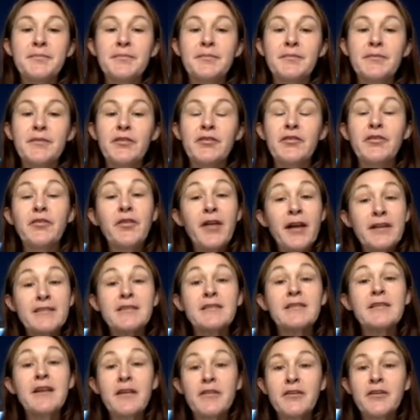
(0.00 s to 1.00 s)
So that's
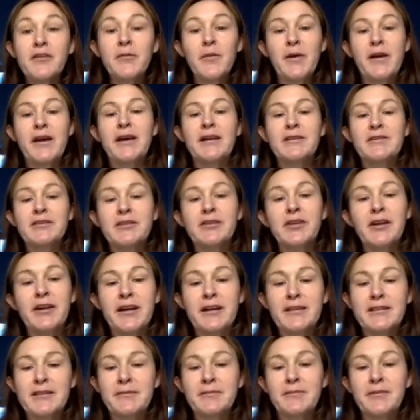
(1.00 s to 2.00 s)
another way to look
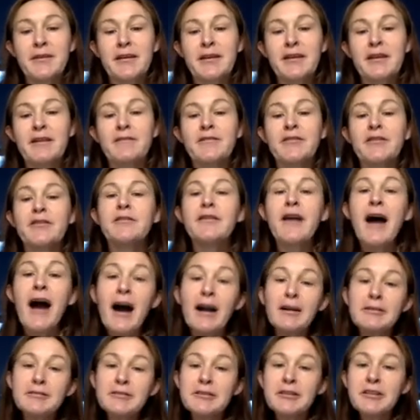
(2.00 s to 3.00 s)
at something. If you're
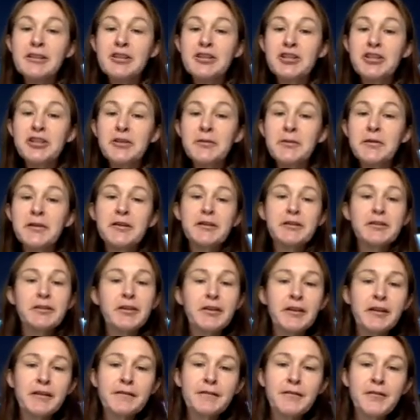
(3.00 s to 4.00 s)
not really sure what you're
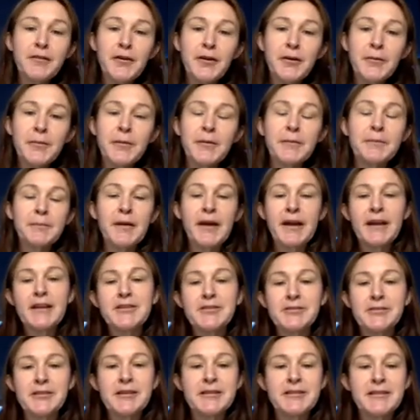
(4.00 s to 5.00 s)
looking for, but
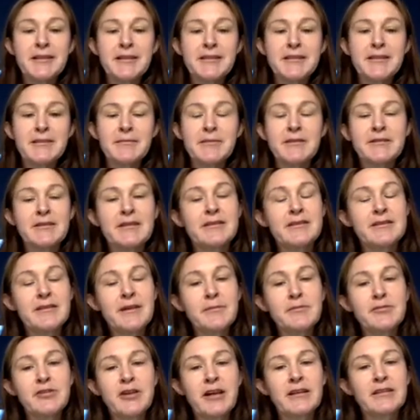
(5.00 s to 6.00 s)
patriotism is a
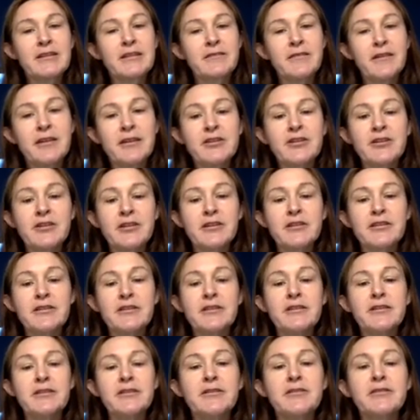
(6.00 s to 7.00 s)
subject of interest to
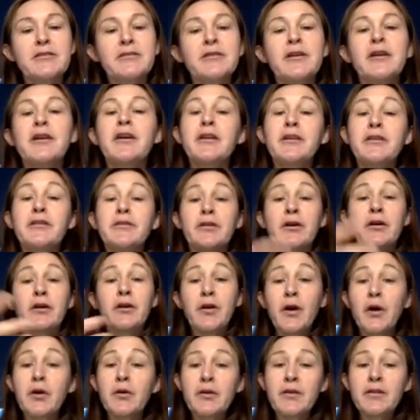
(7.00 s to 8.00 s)
you, you could
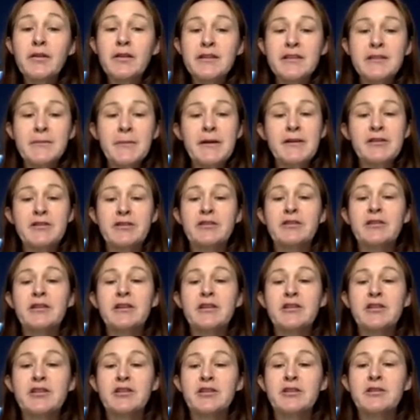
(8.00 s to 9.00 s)
go to this special
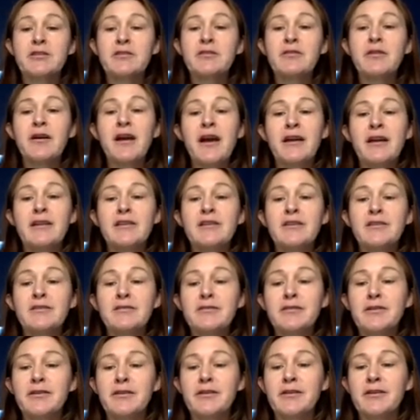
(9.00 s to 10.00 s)
issue and you
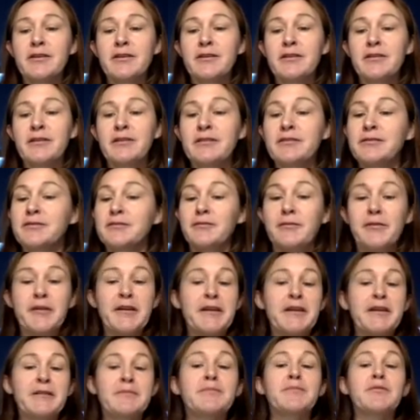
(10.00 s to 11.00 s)
could
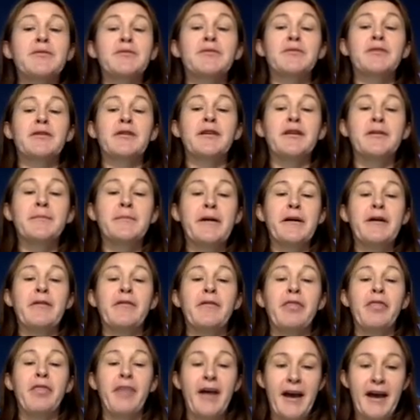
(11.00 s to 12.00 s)
read more
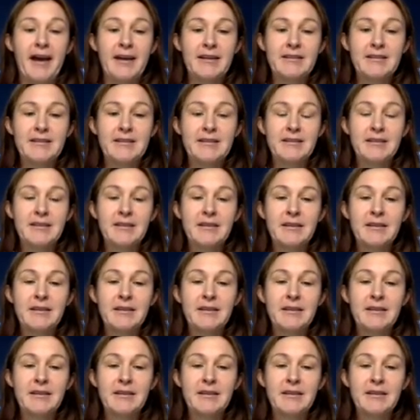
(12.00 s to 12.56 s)
about that.